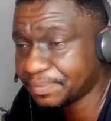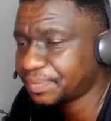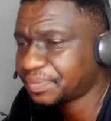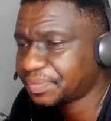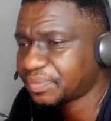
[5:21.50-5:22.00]
I
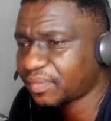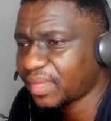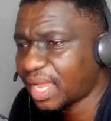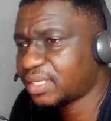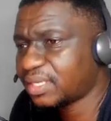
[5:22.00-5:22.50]
think it's the
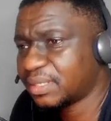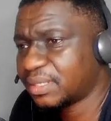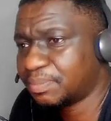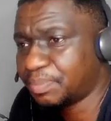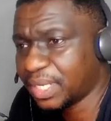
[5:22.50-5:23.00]
best
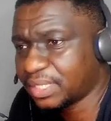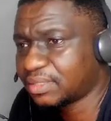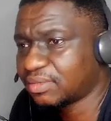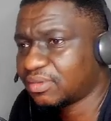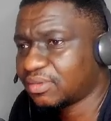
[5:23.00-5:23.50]

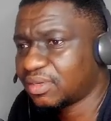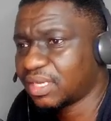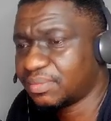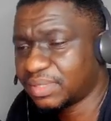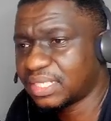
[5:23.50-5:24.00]
business
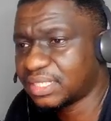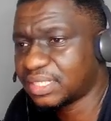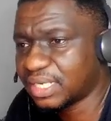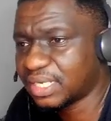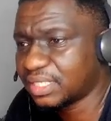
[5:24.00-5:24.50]
intelligence
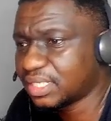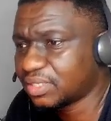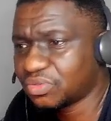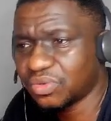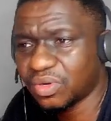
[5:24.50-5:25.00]
tool,
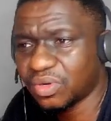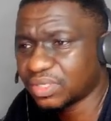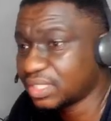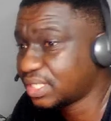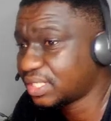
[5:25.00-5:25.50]
organizational
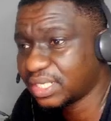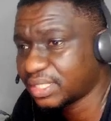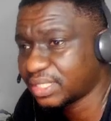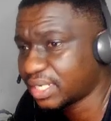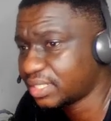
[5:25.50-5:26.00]
intelligence
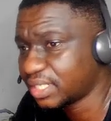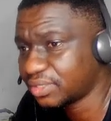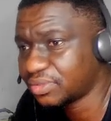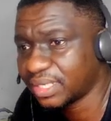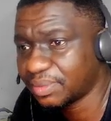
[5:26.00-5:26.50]
to anybody.
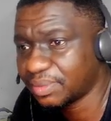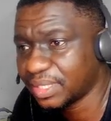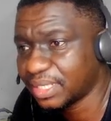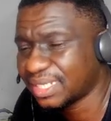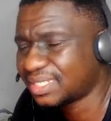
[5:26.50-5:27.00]
It's easy
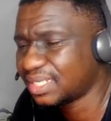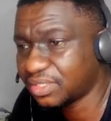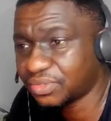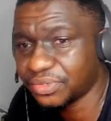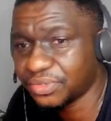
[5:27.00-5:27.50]
to use.
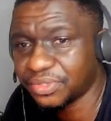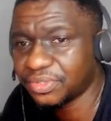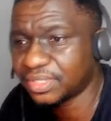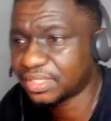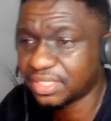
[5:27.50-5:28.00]
It's cheaper.